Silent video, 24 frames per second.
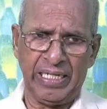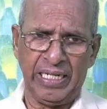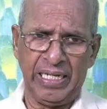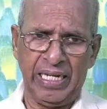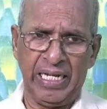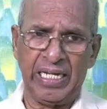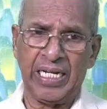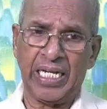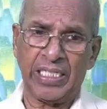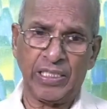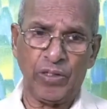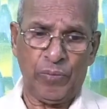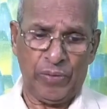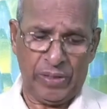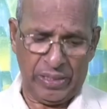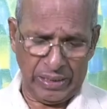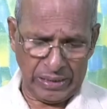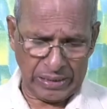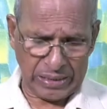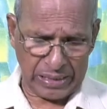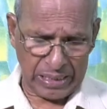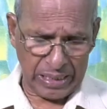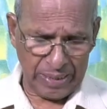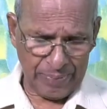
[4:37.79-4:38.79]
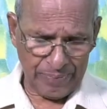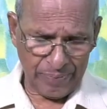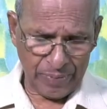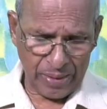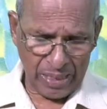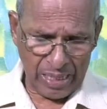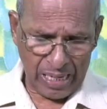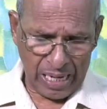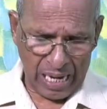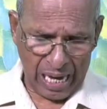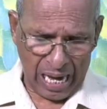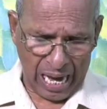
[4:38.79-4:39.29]
In other words,
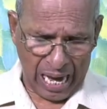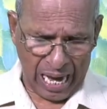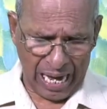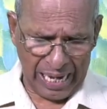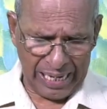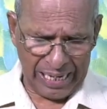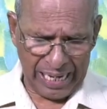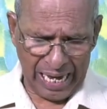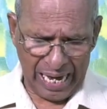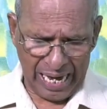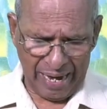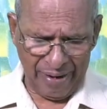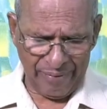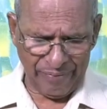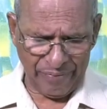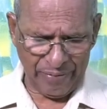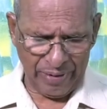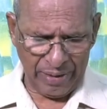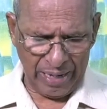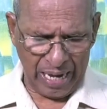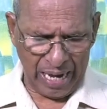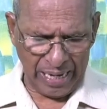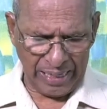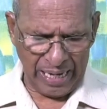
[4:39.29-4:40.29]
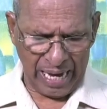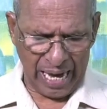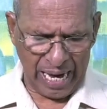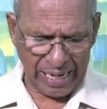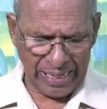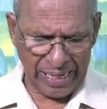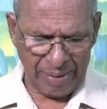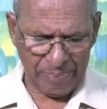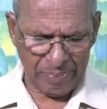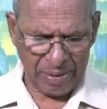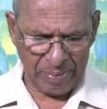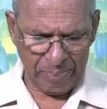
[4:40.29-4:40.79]
I
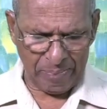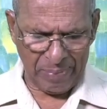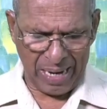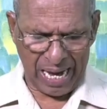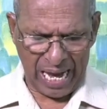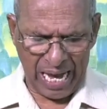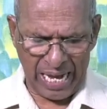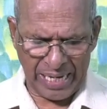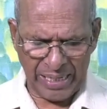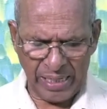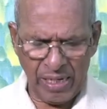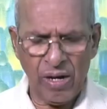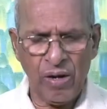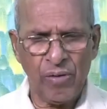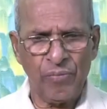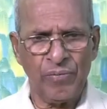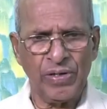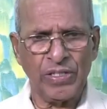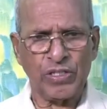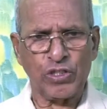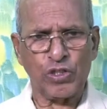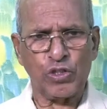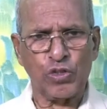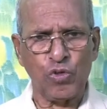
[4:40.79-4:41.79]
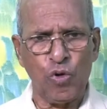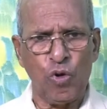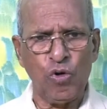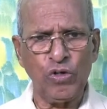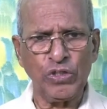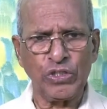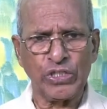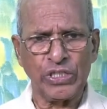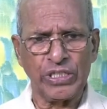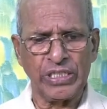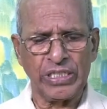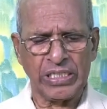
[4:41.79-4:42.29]
am a man with
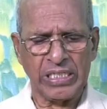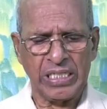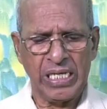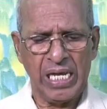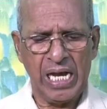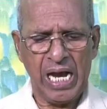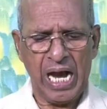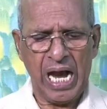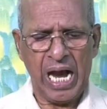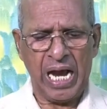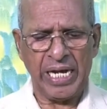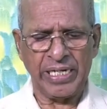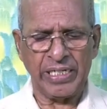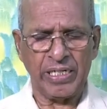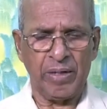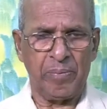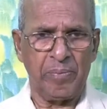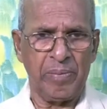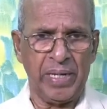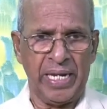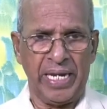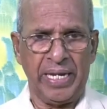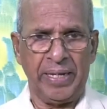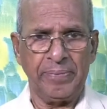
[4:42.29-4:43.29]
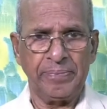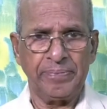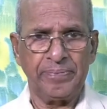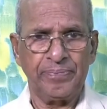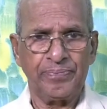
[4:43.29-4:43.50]
soldiers under me.